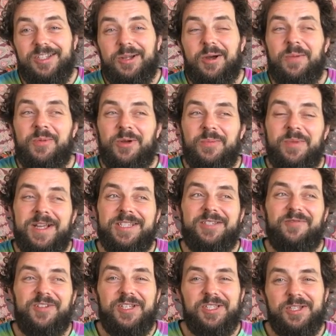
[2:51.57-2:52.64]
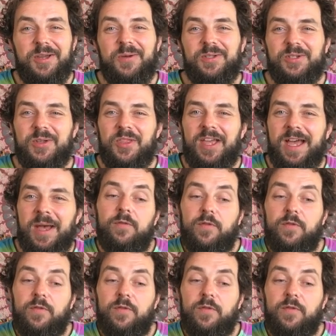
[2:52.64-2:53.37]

You know, I'm not massively stoked on that.